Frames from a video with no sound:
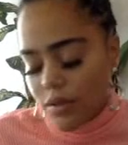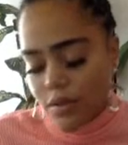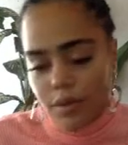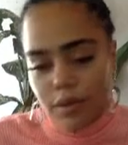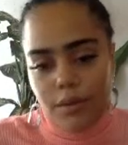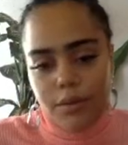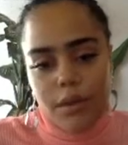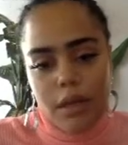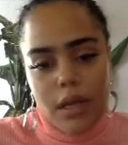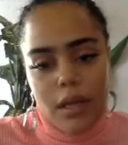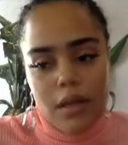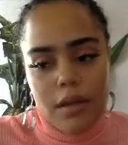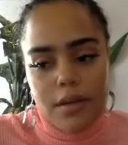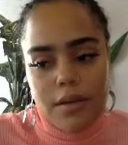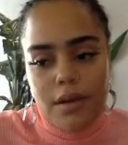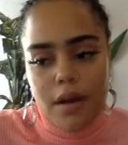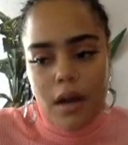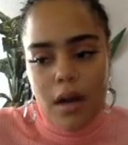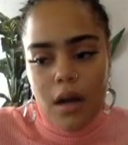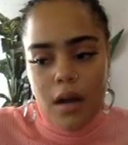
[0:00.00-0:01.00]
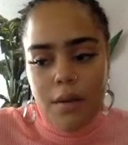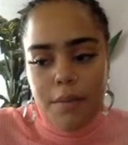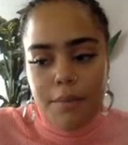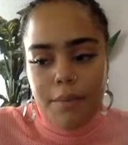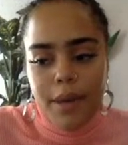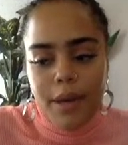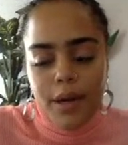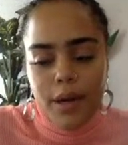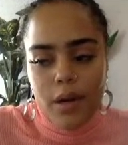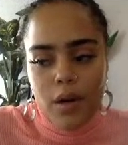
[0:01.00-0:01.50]
you can
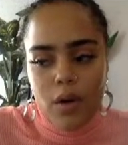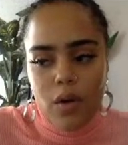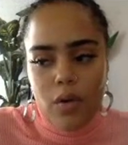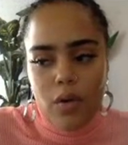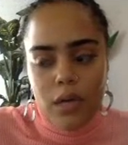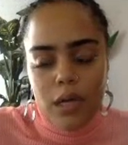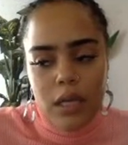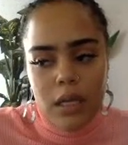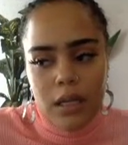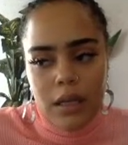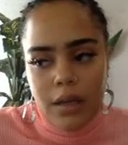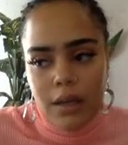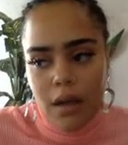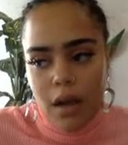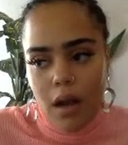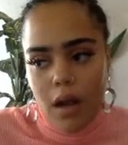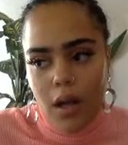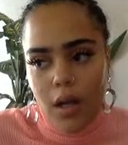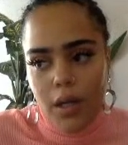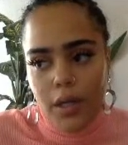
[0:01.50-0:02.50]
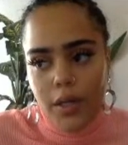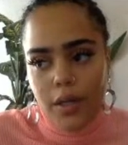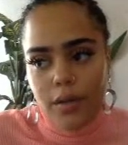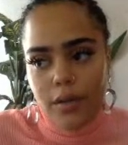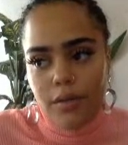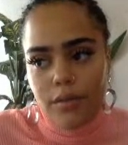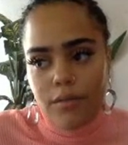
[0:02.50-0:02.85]
better hone in on